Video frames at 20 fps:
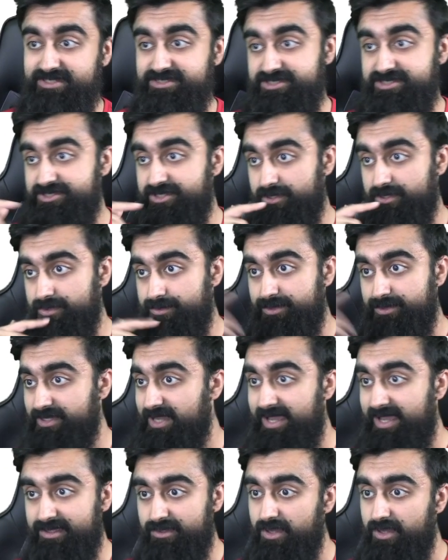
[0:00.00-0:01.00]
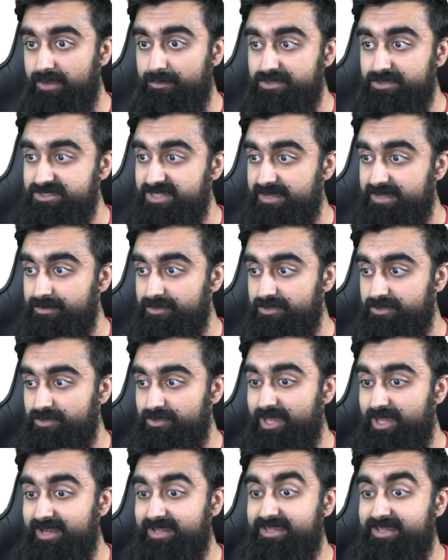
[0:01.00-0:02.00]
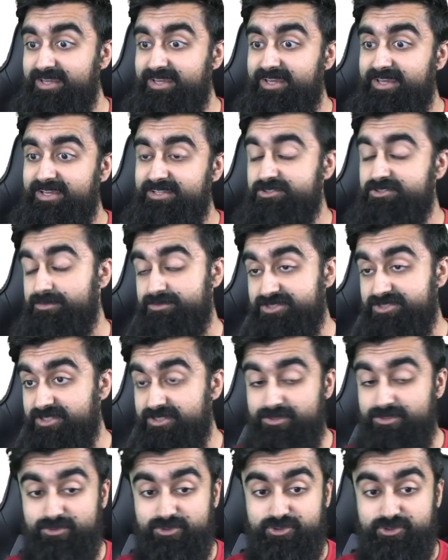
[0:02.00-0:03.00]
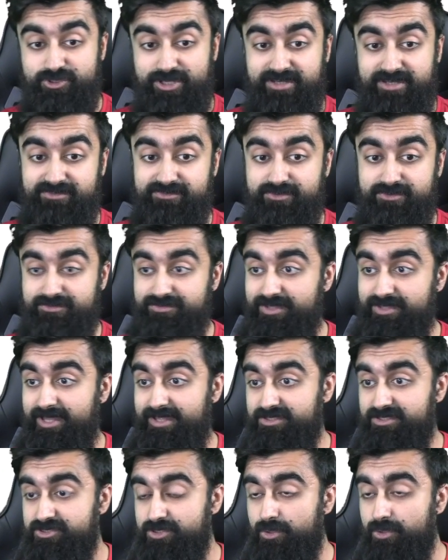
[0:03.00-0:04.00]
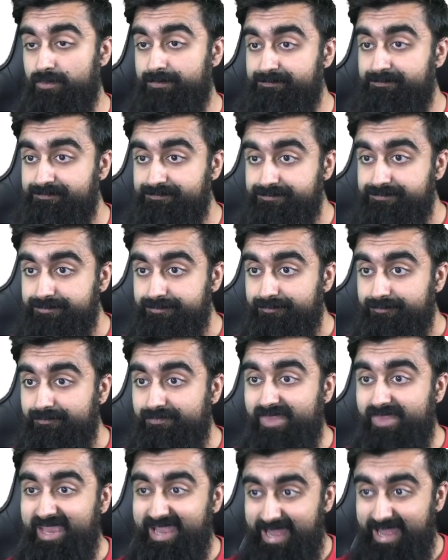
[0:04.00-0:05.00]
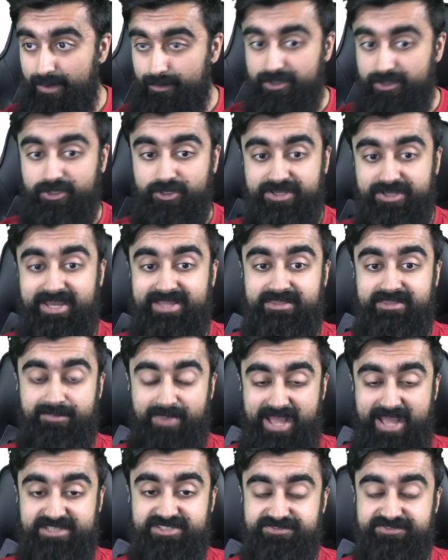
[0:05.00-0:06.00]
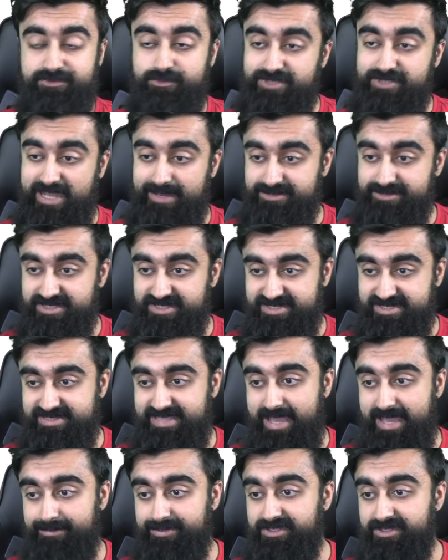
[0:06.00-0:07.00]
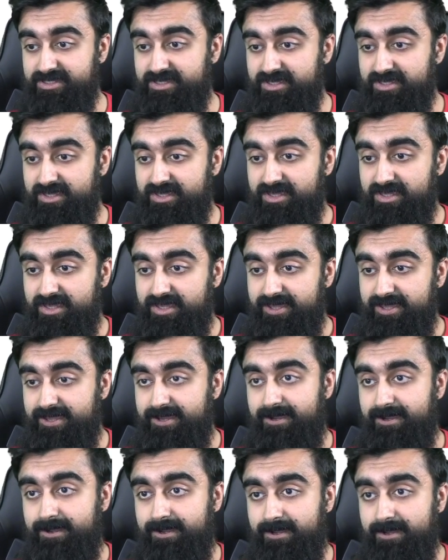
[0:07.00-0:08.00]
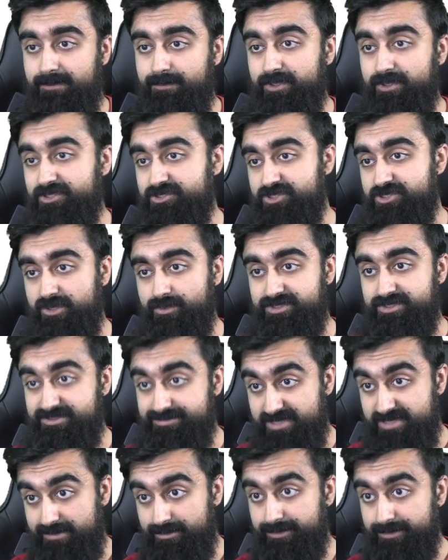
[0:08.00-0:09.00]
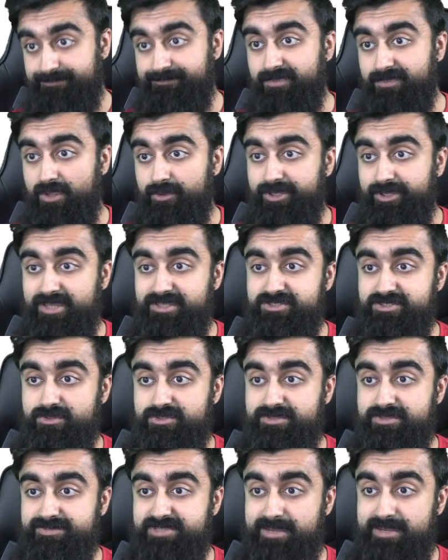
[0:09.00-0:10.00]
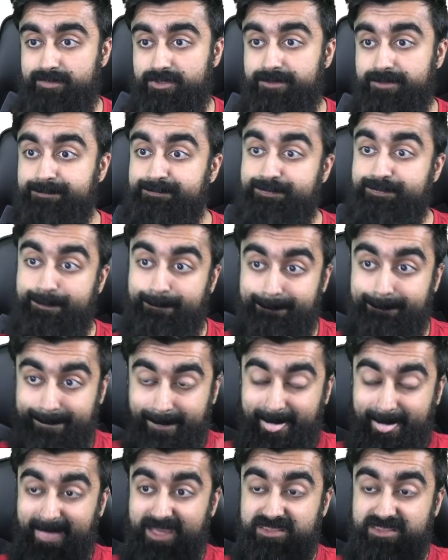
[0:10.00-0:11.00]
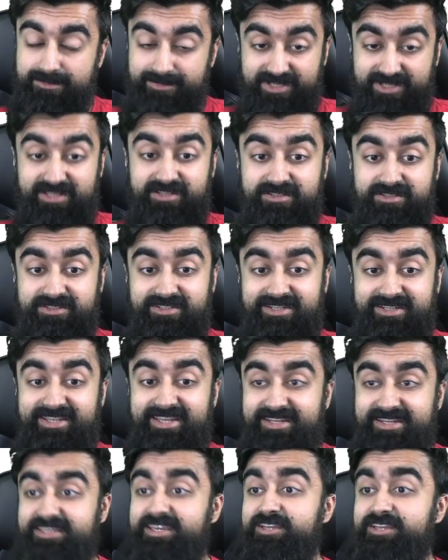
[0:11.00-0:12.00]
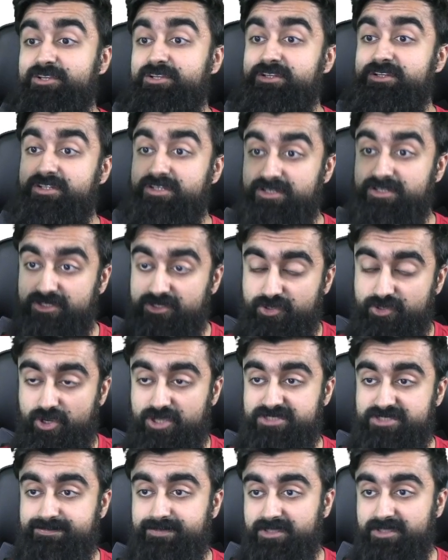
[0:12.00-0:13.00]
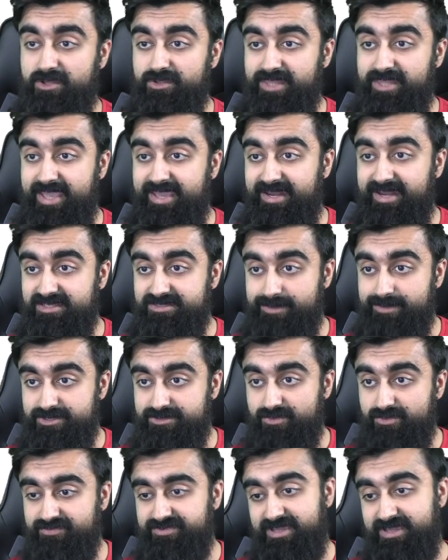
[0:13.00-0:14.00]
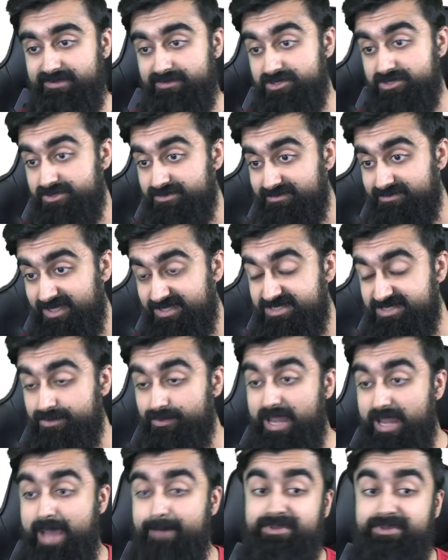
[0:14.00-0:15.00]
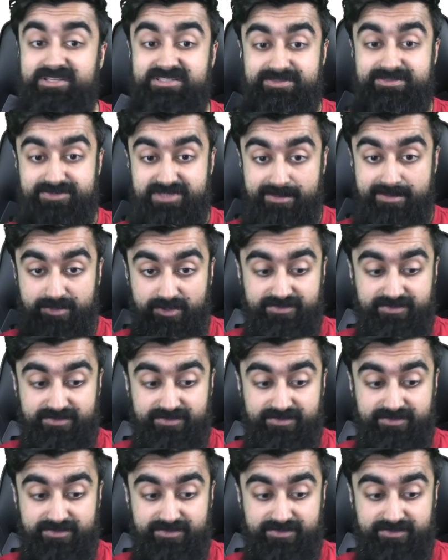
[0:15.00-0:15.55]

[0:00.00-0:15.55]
each other, but I wasn't able to do that. So I'm just going to use TradingView for that. So I want to look at the past few times this has happened. We can start with September. Okay, so September, the McClellan indicator crossed below the 8 exponential moving average. Let's see what happened in September of